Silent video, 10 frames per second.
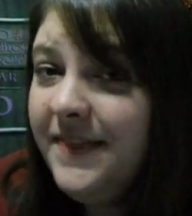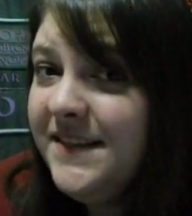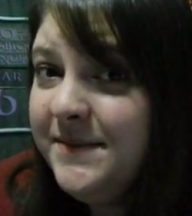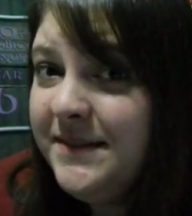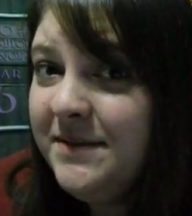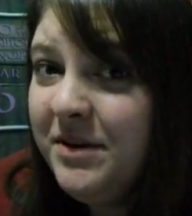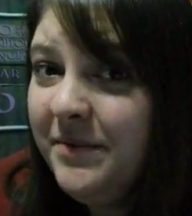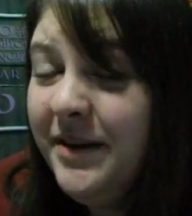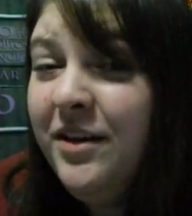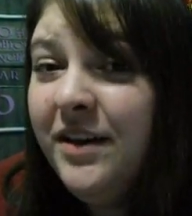This means I'm going
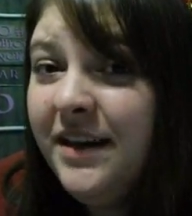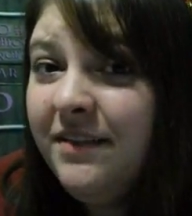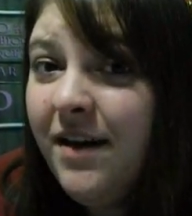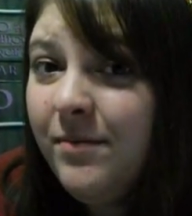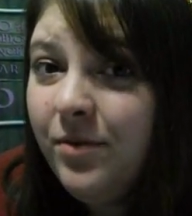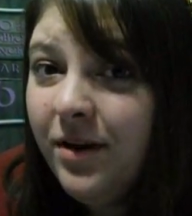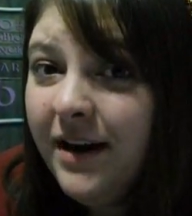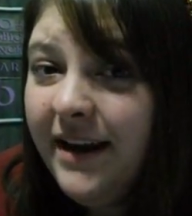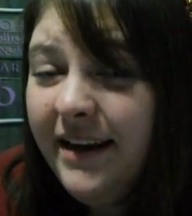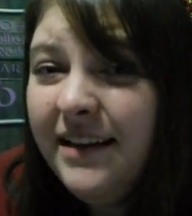to be cooking a lot more,
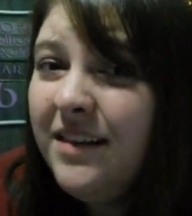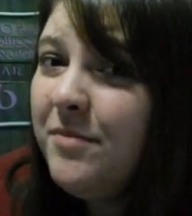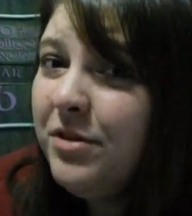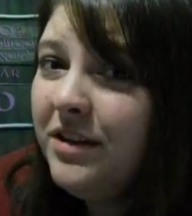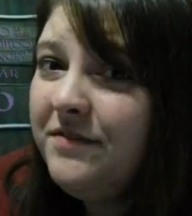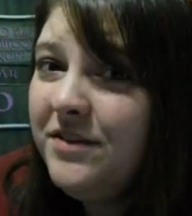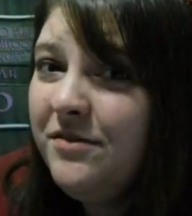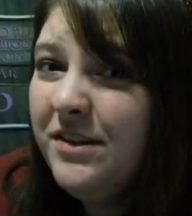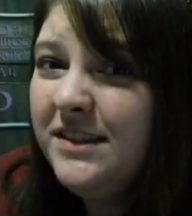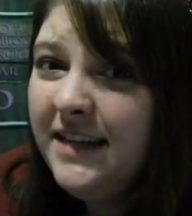eating a lot more
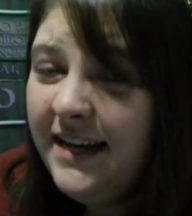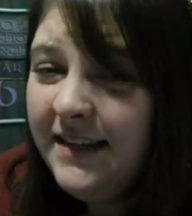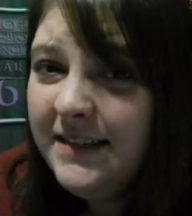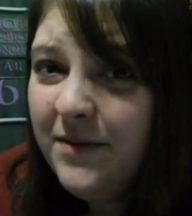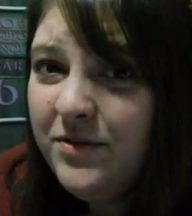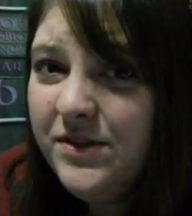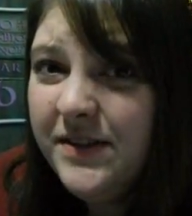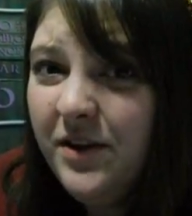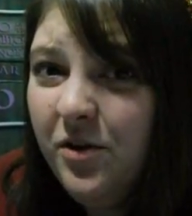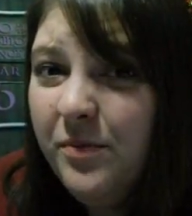leftovers, eating sandwiches
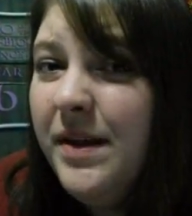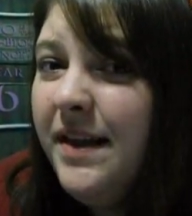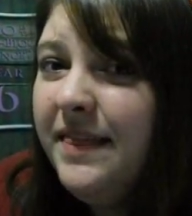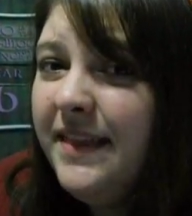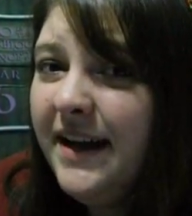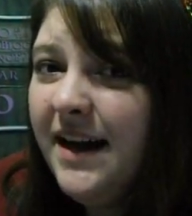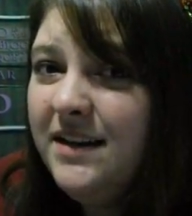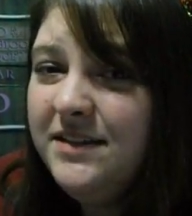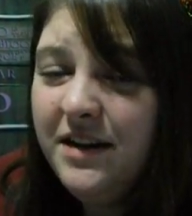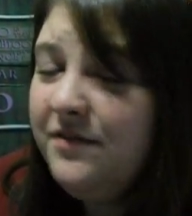at home, that
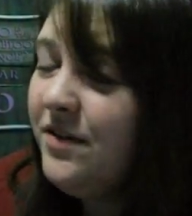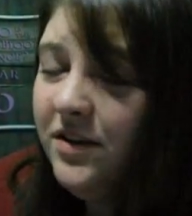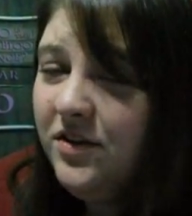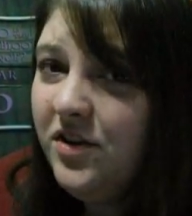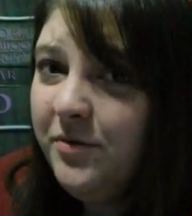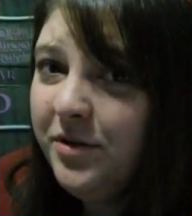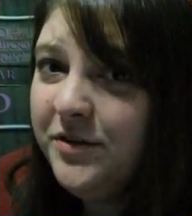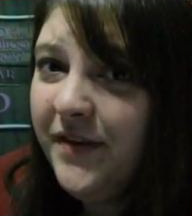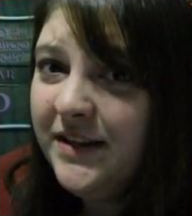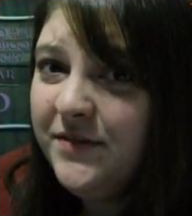kind of stuff. No more
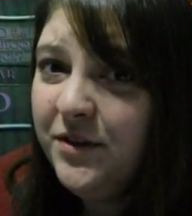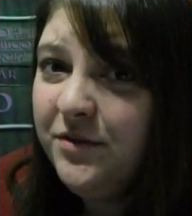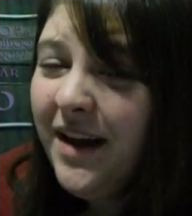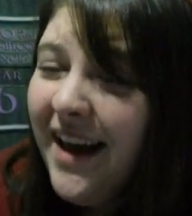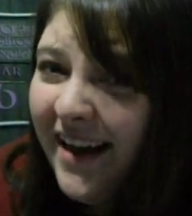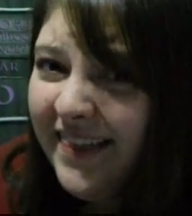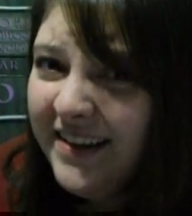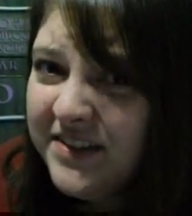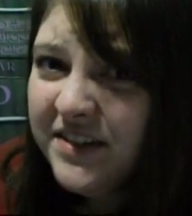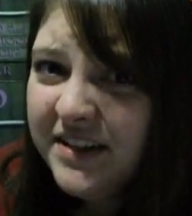fast food. I
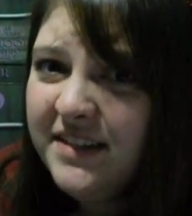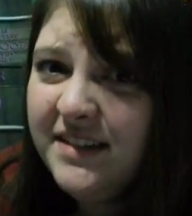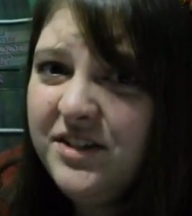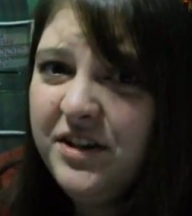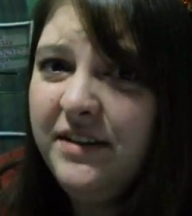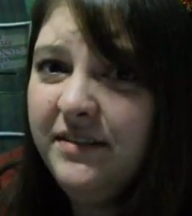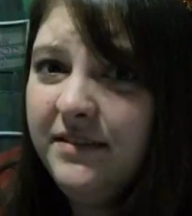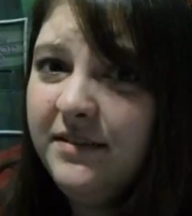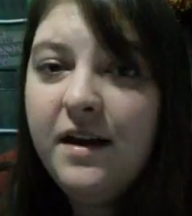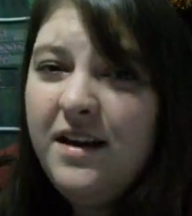think it's a good decision.
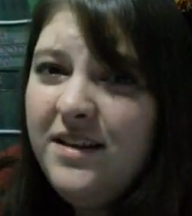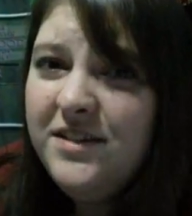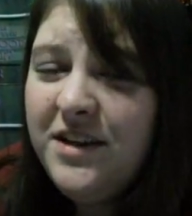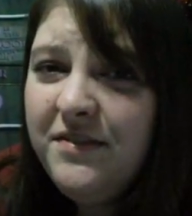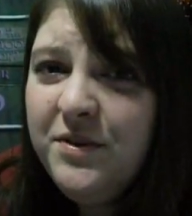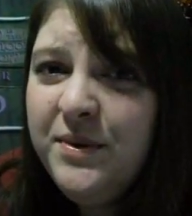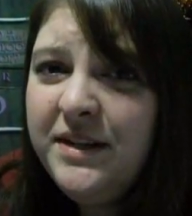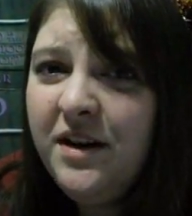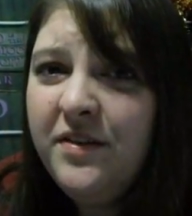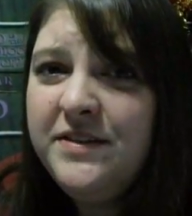So after we
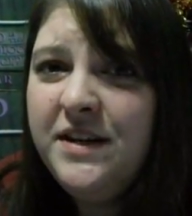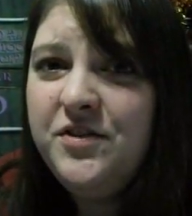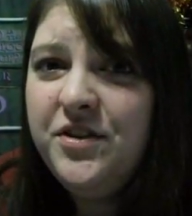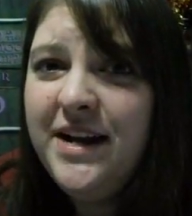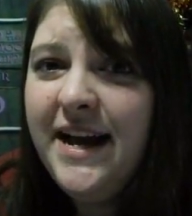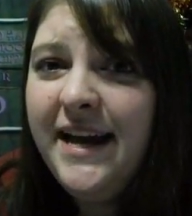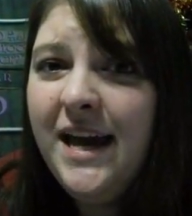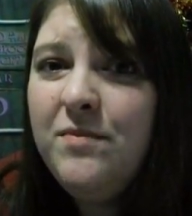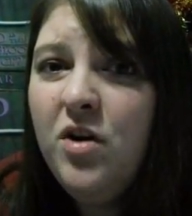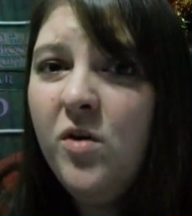did all this yesterday, I
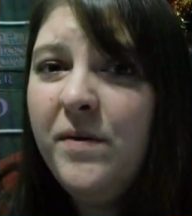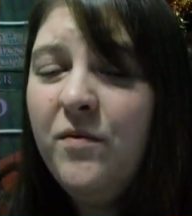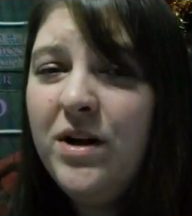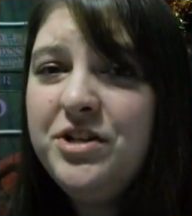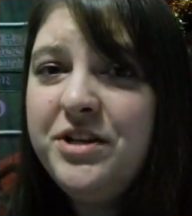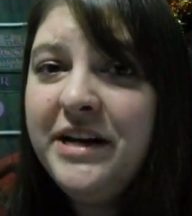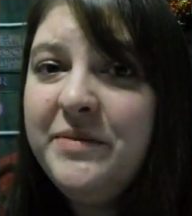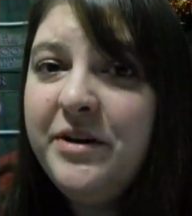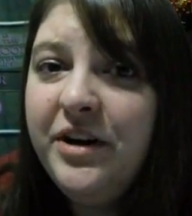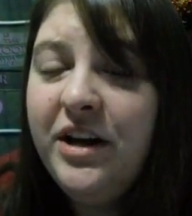came home and watched a
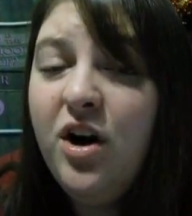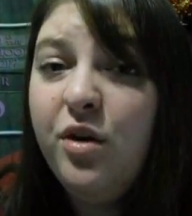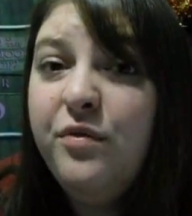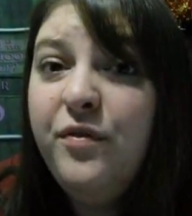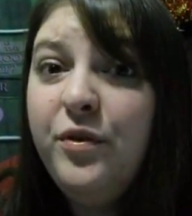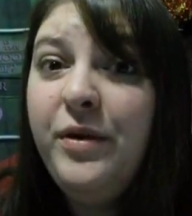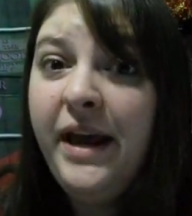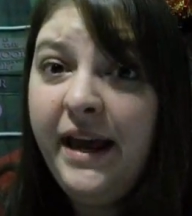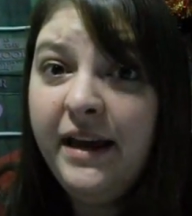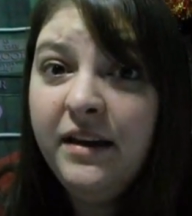documentary called Food
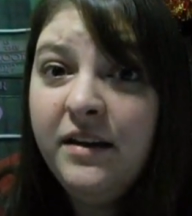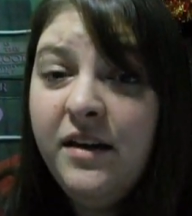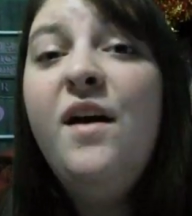Inc.